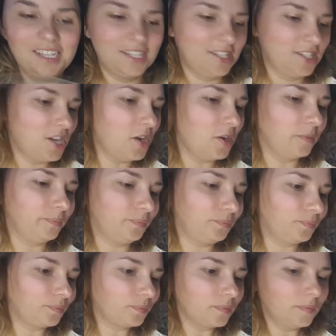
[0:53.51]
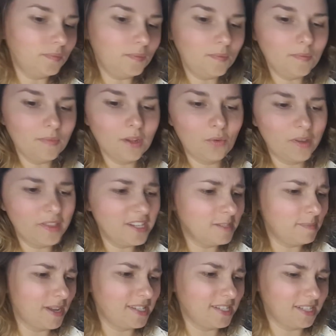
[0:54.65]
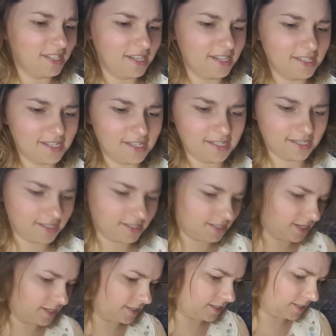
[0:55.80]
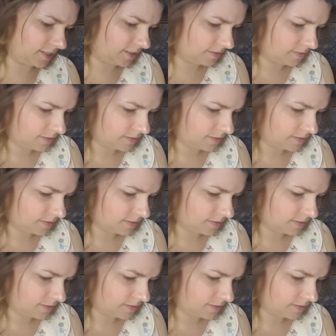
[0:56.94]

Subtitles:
So what this basically is it's